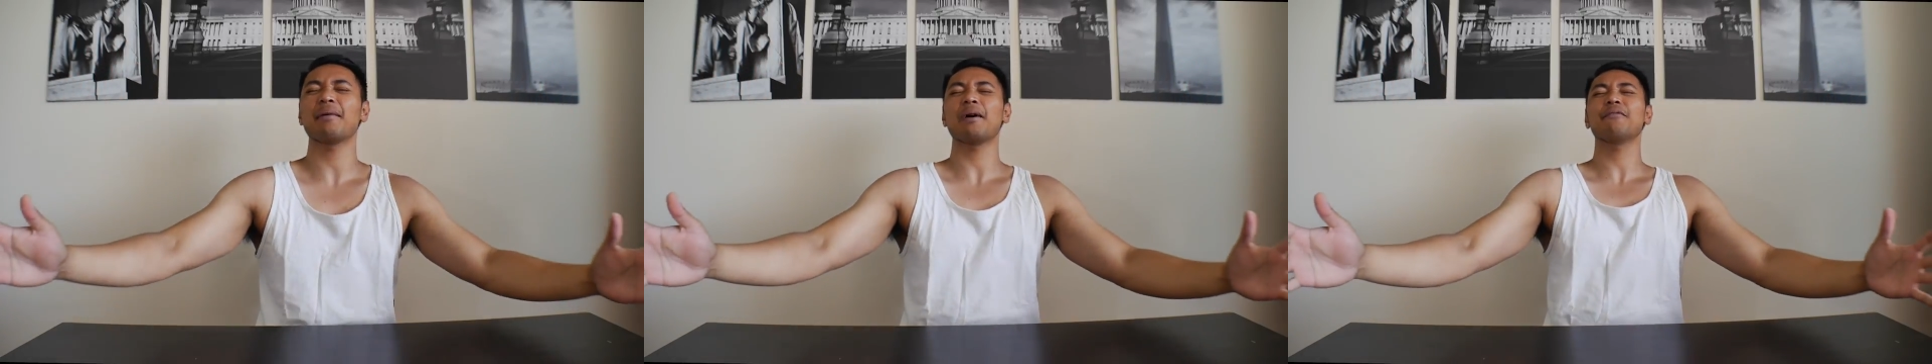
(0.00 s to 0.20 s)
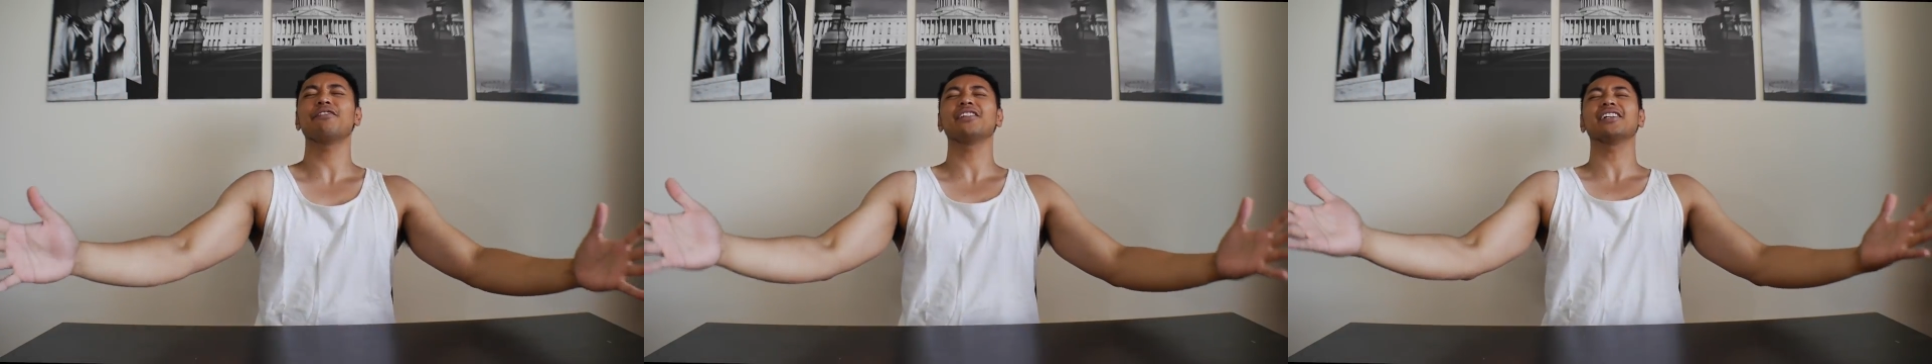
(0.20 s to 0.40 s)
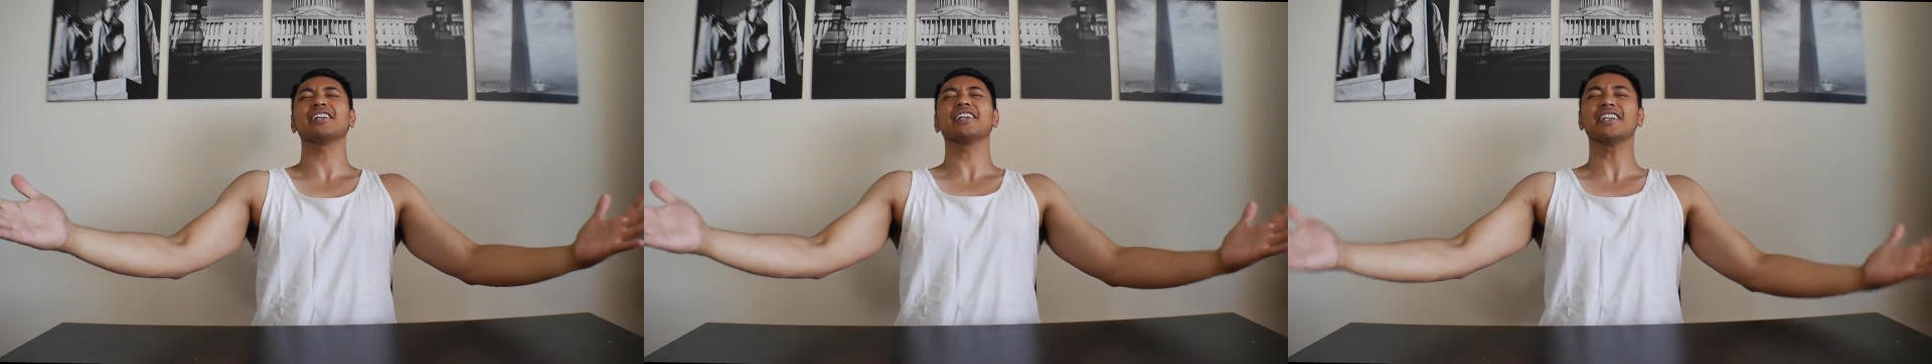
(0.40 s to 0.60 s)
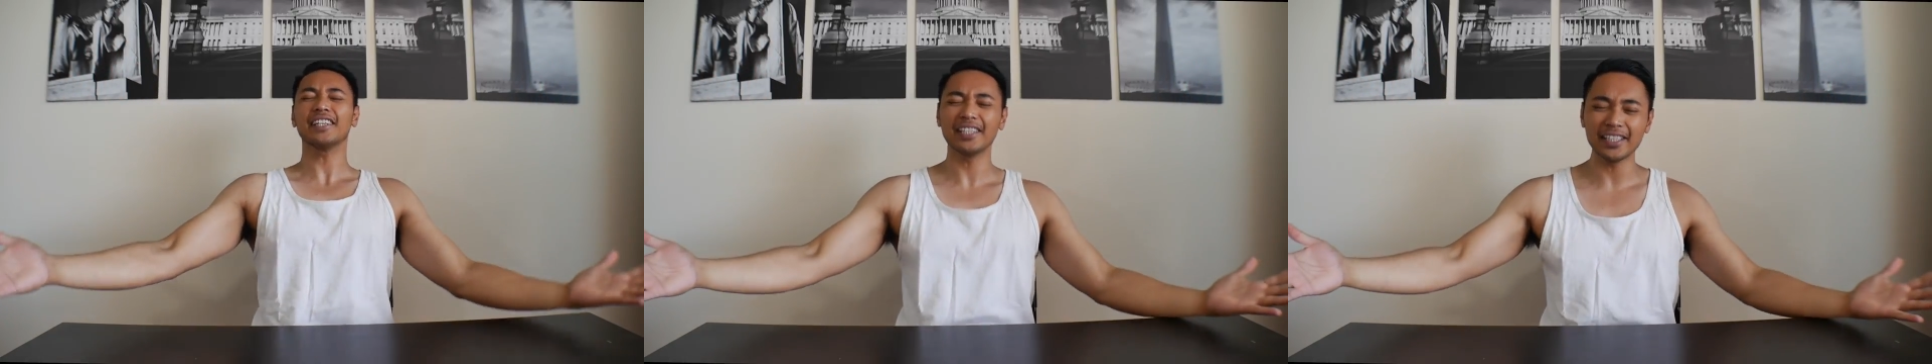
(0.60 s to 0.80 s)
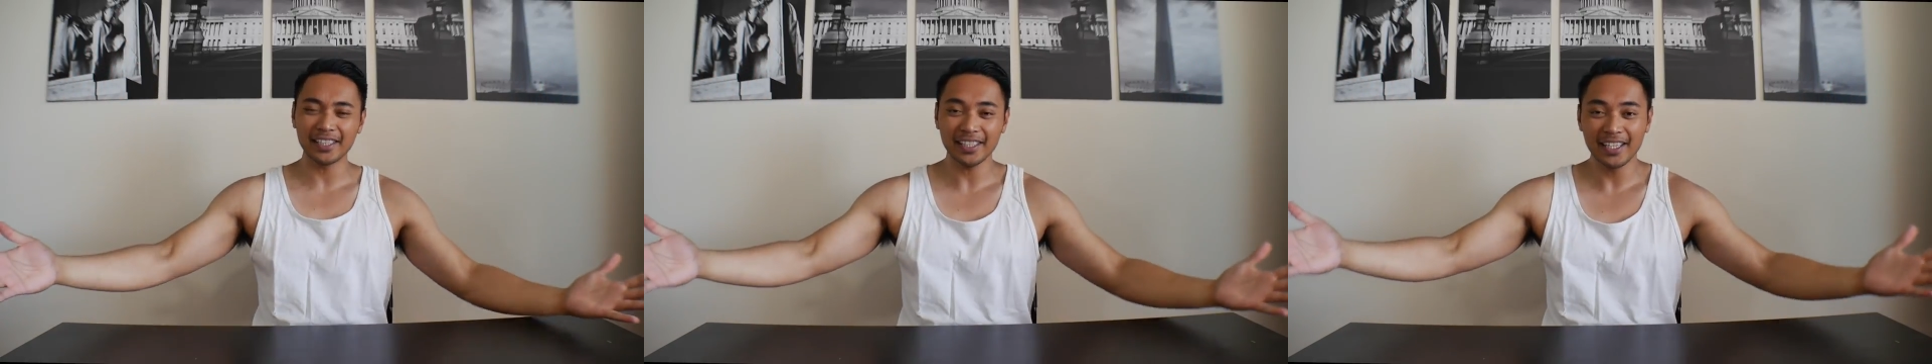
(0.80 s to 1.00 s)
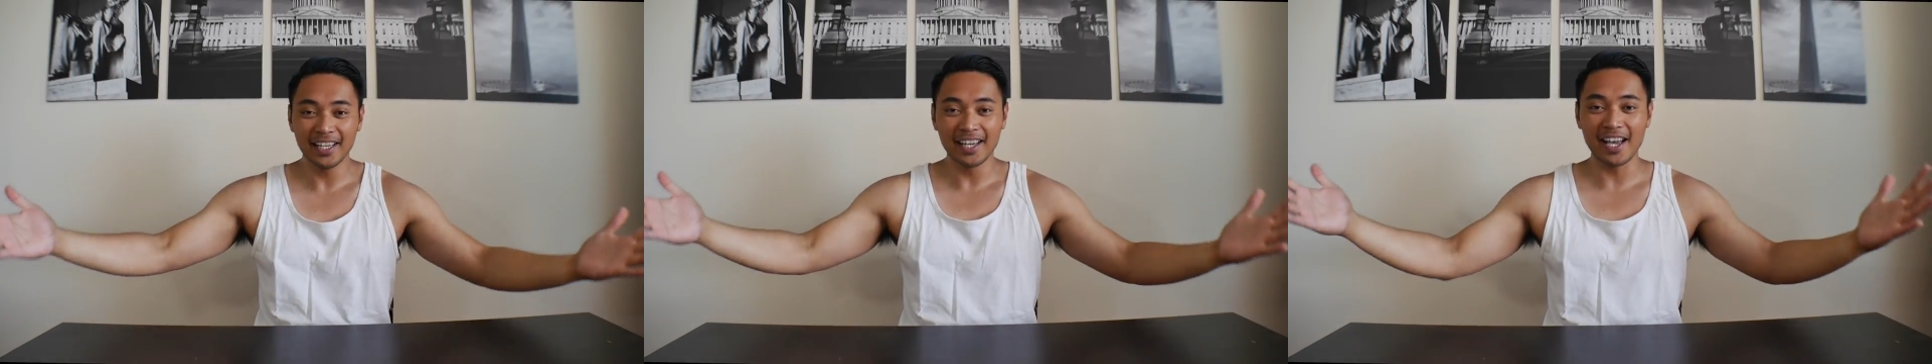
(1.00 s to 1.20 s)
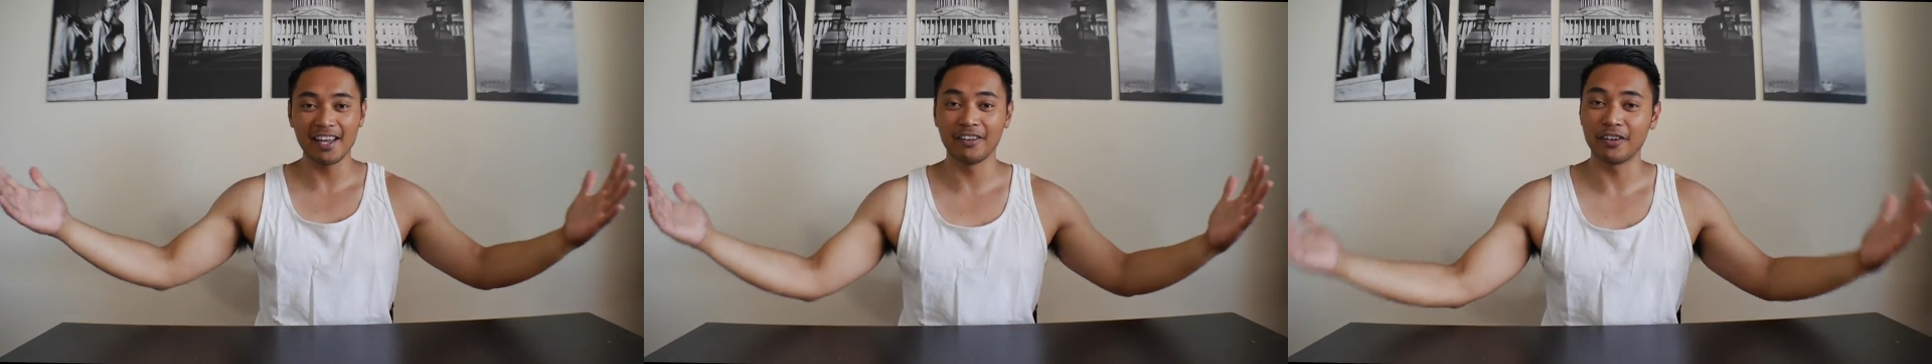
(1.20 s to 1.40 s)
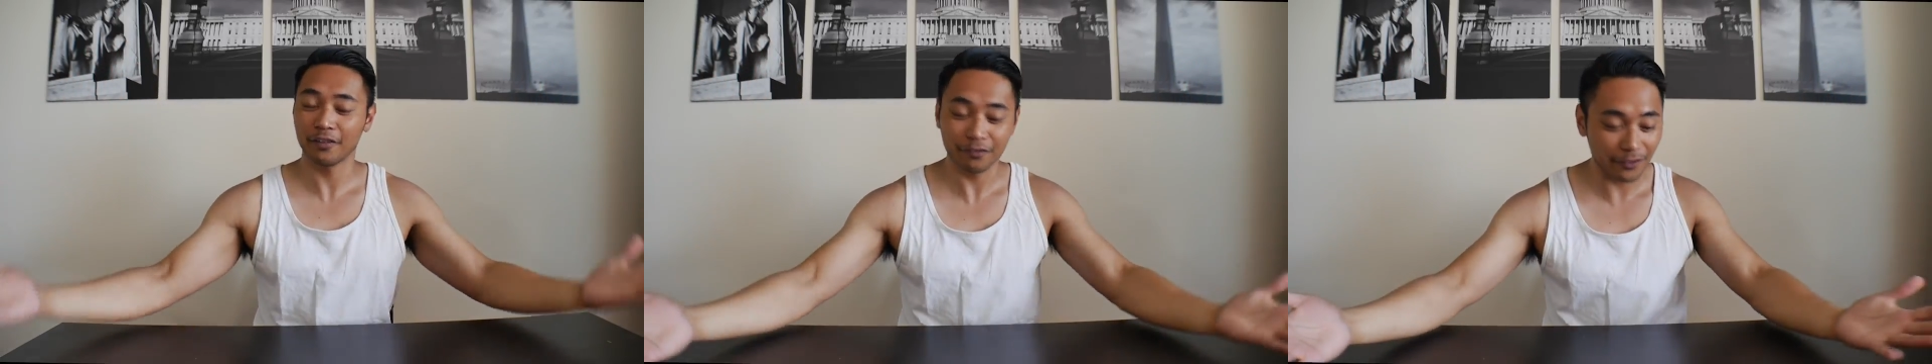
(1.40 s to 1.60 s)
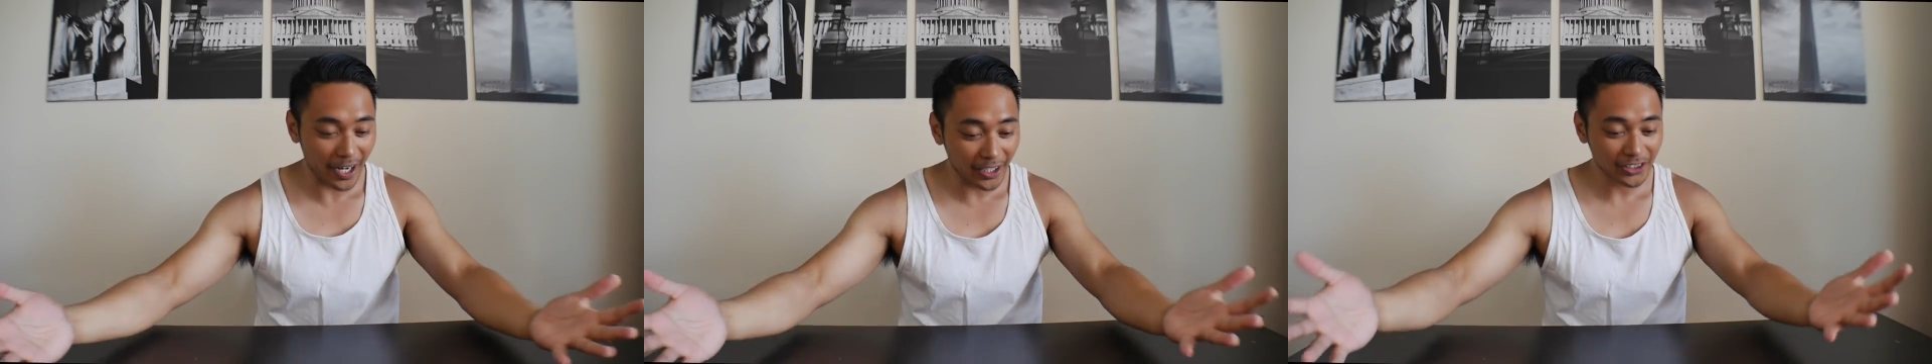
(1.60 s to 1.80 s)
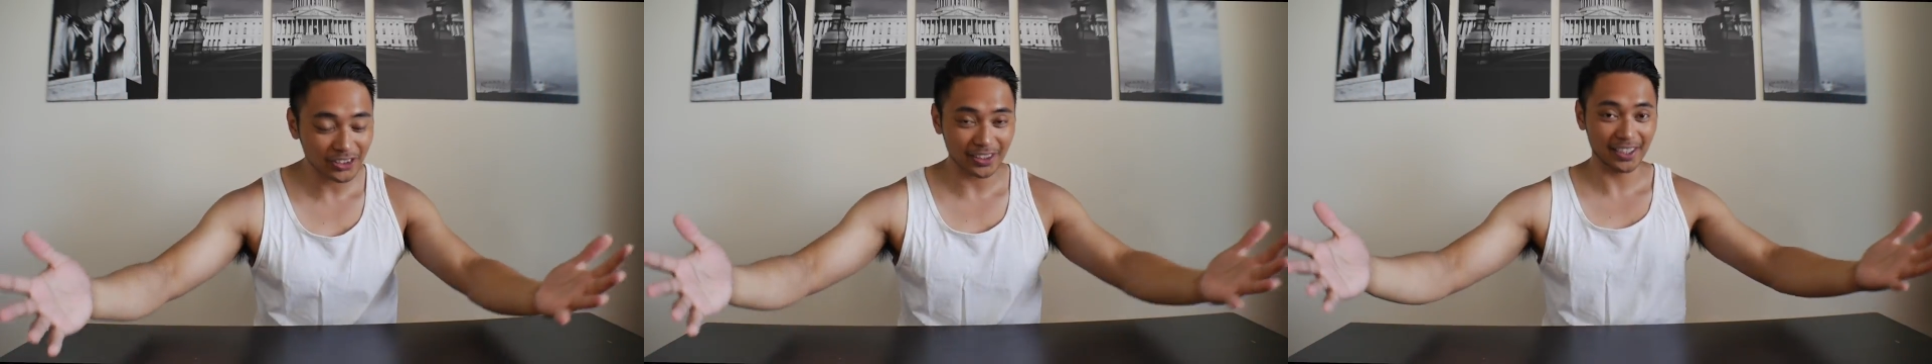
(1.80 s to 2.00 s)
I'm feeling good and refreshed